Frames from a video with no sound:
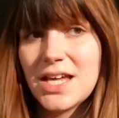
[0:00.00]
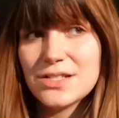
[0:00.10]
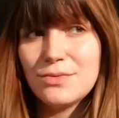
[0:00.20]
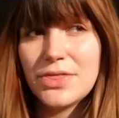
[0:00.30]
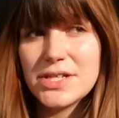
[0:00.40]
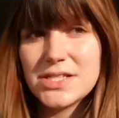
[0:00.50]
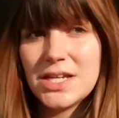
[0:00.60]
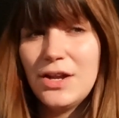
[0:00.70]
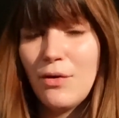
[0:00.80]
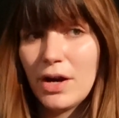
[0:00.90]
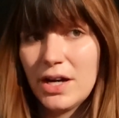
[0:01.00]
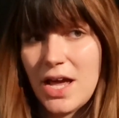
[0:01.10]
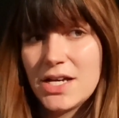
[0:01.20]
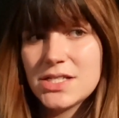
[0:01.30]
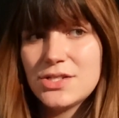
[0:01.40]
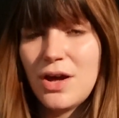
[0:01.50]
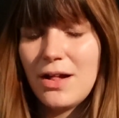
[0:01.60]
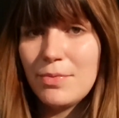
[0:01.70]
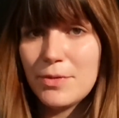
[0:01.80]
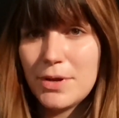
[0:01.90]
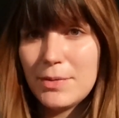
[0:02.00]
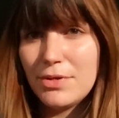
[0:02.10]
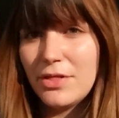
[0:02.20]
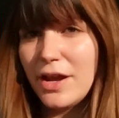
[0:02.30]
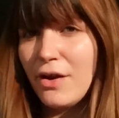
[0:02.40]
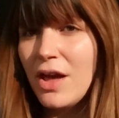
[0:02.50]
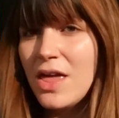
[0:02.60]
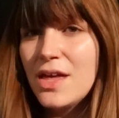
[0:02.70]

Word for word: That's what the city organized to help the people there.